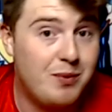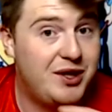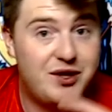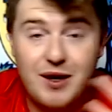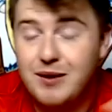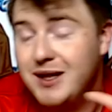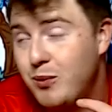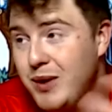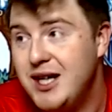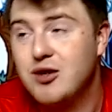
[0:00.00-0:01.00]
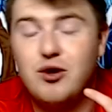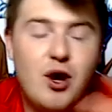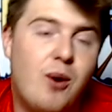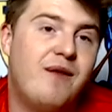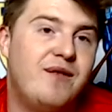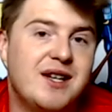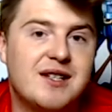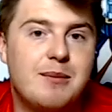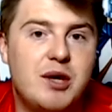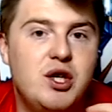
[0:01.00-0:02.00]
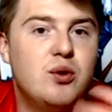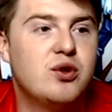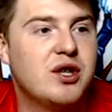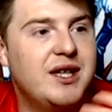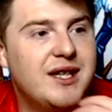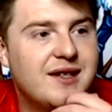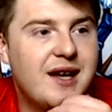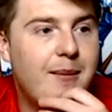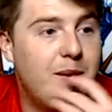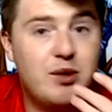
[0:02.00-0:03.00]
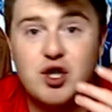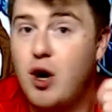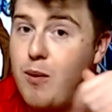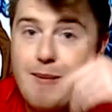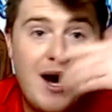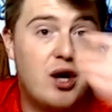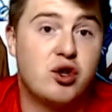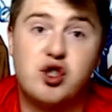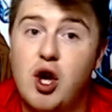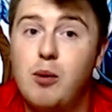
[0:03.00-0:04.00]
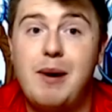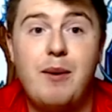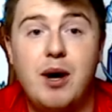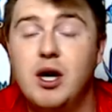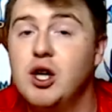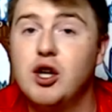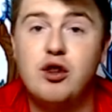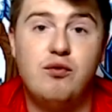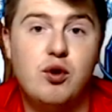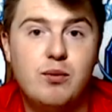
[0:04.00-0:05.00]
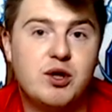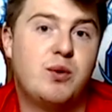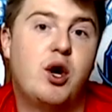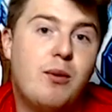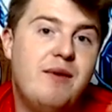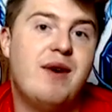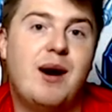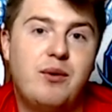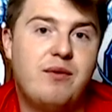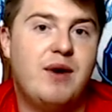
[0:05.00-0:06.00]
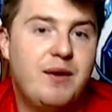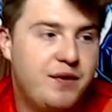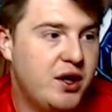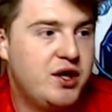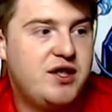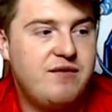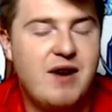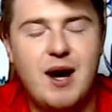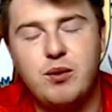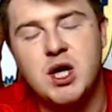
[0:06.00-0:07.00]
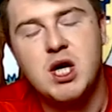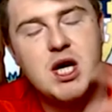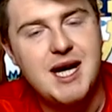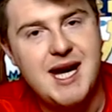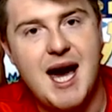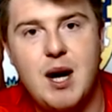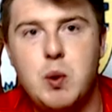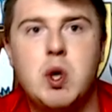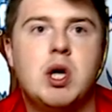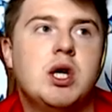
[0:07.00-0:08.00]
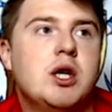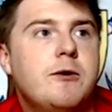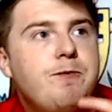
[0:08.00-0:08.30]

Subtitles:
rumoured to, we don't know, obviously, but usually you see, I mean, we saw with Michael Solbauer, the rumours were coming round and round, flirting round. Now,